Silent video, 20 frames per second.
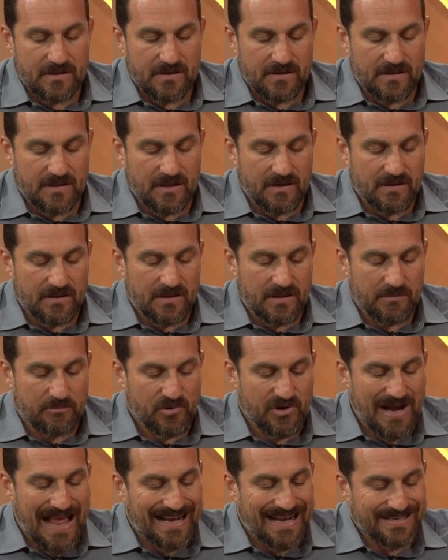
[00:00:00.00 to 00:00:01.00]
The
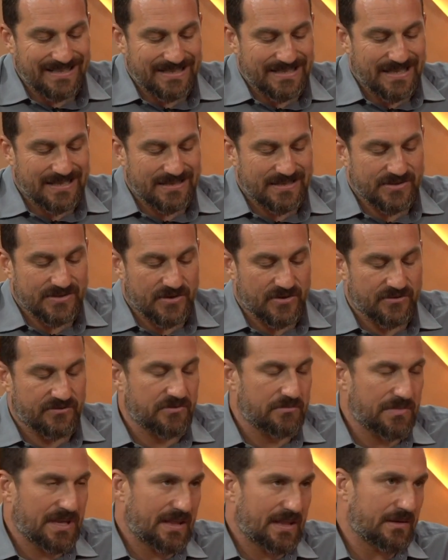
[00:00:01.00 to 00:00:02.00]
practice that
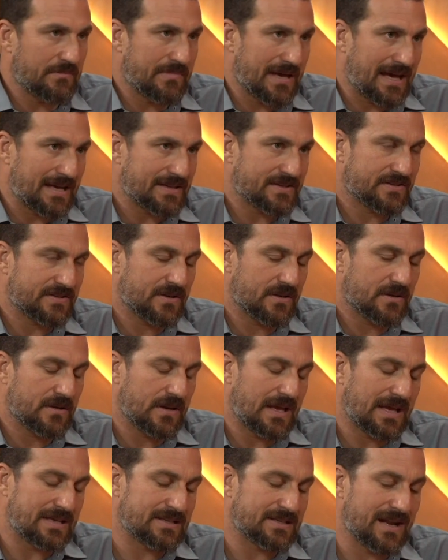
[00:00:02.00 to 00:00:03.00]
served me the best
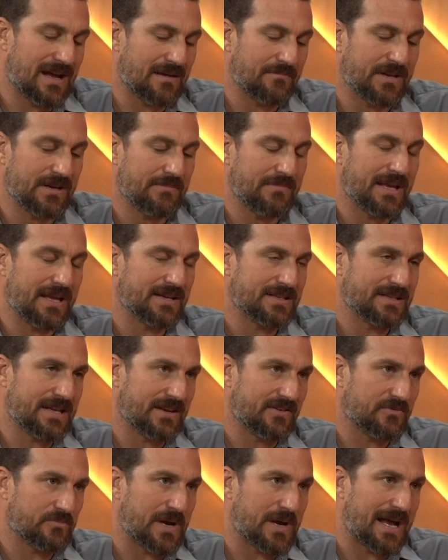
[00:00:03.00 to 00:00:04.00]
has not been a
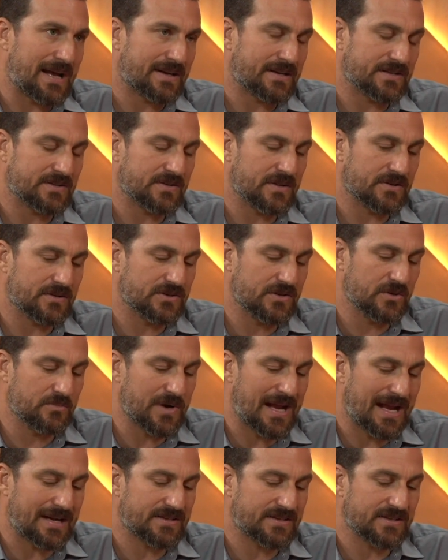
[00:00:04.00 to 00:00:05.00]
meditative practice. There are two
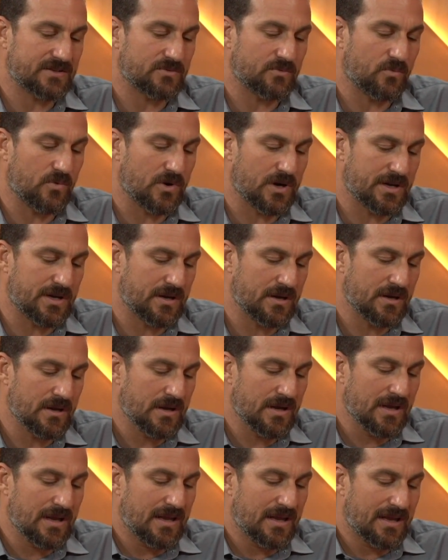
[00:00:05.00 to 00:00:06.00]
practices. One
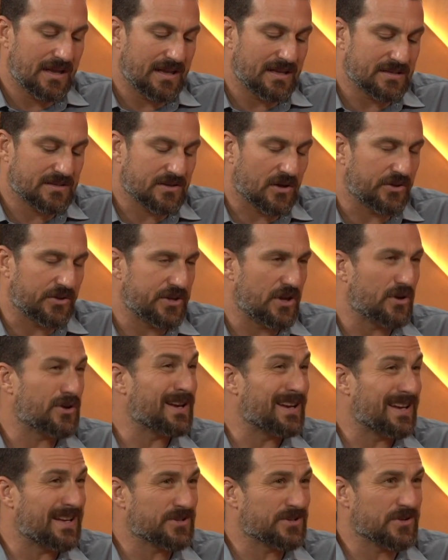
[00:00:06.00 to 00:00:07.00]
is called
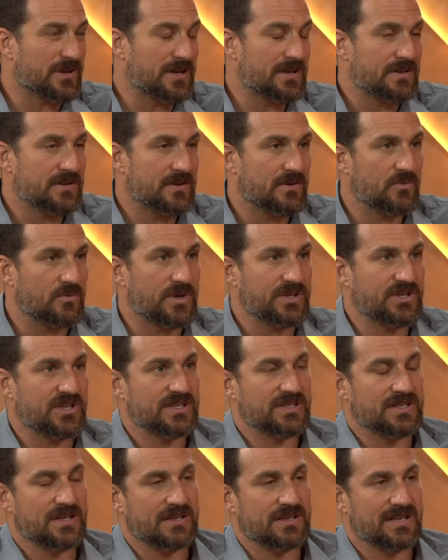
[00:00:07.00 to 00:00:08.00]
Yoga Nidra, which
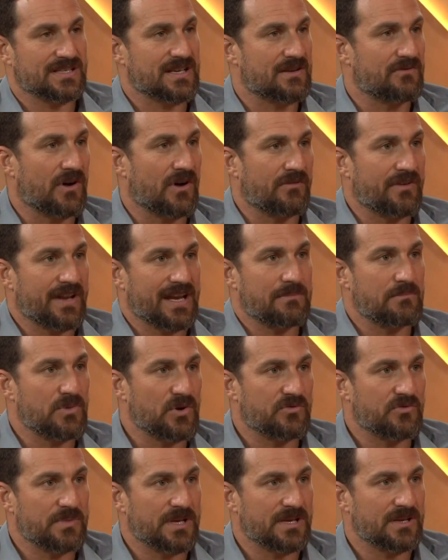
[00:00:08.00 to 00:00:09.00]
doesn't involve any
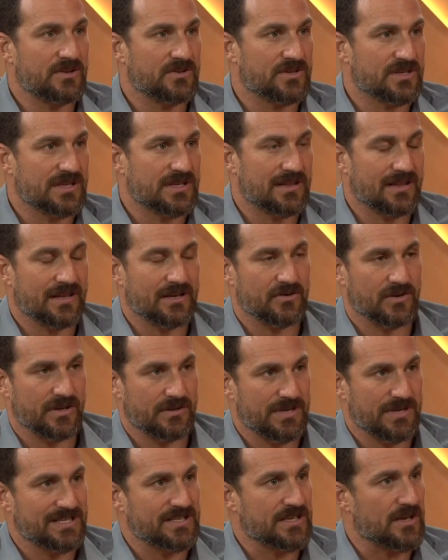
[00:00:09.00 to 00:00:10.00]
movement. It
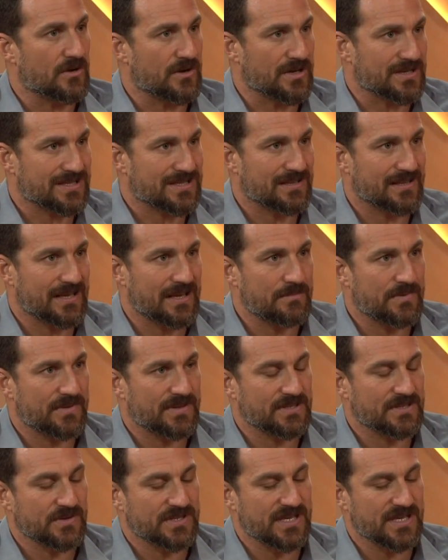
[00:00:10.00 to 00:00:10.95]
literally means yoga sleep. This